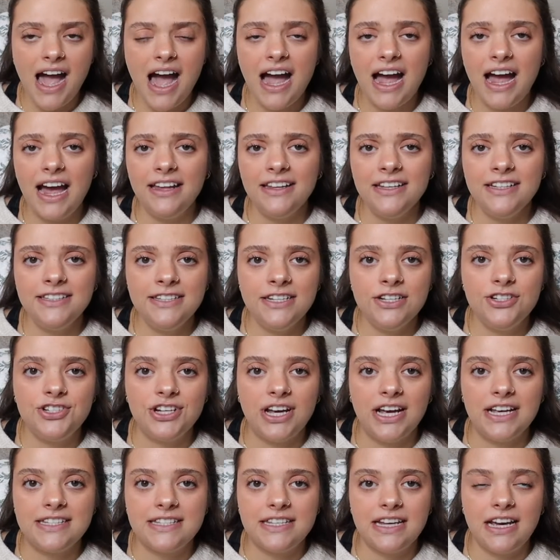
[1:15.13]
I highly
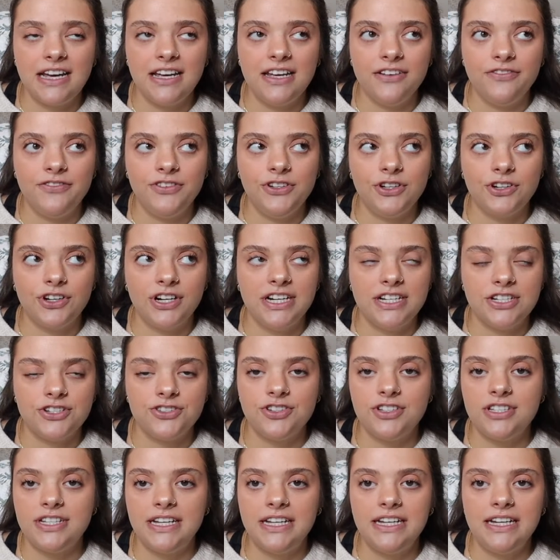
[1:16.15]
suggest that if you're
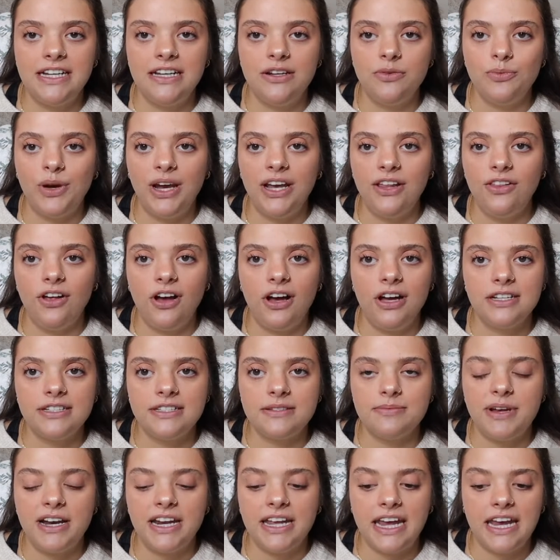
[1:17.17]
interested in weight
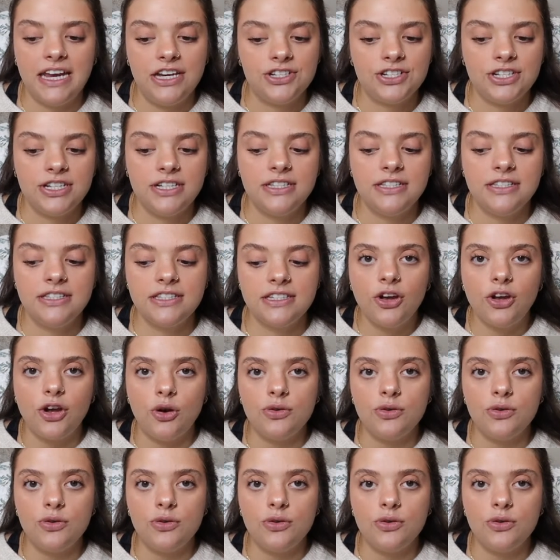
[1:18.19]
loss medications,